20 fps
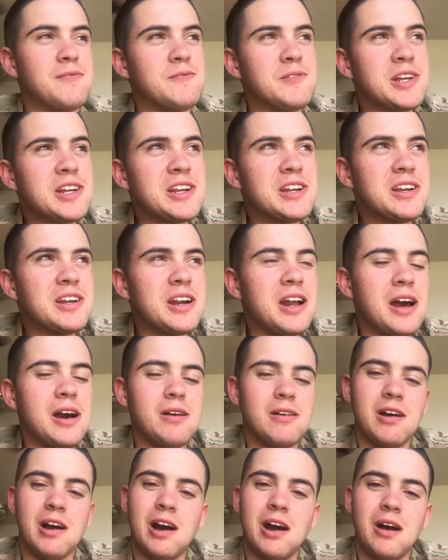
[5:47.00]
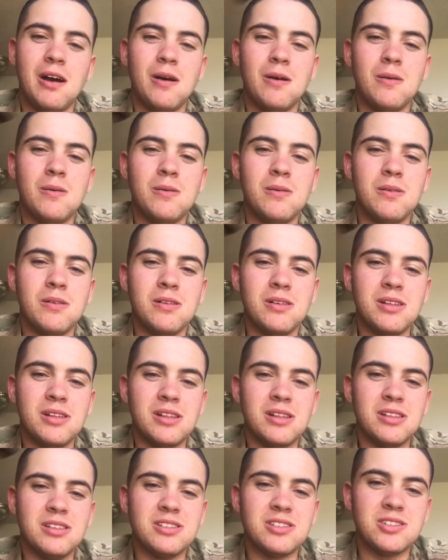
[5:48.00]
Figured out how
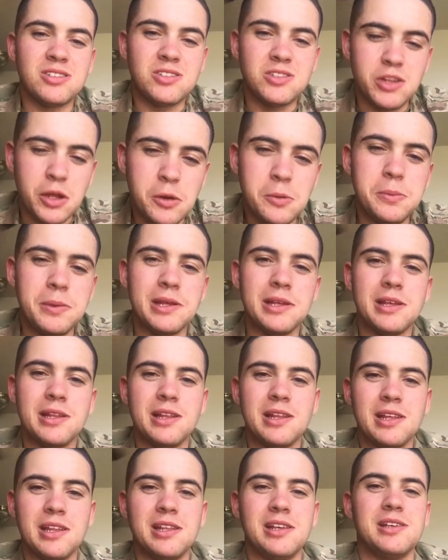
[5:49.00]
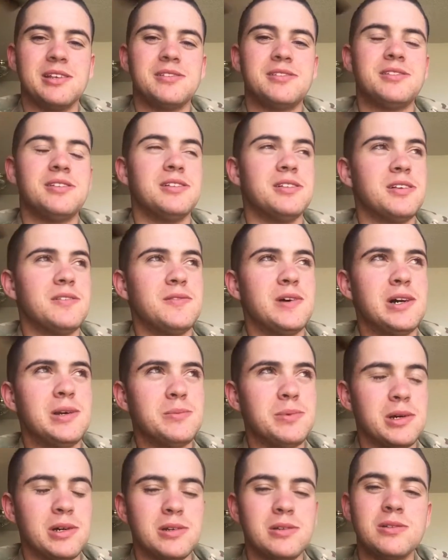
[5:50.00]
stupid it is to live
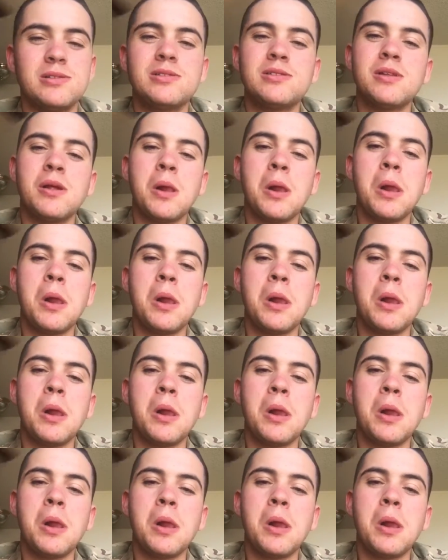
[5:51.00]
on post.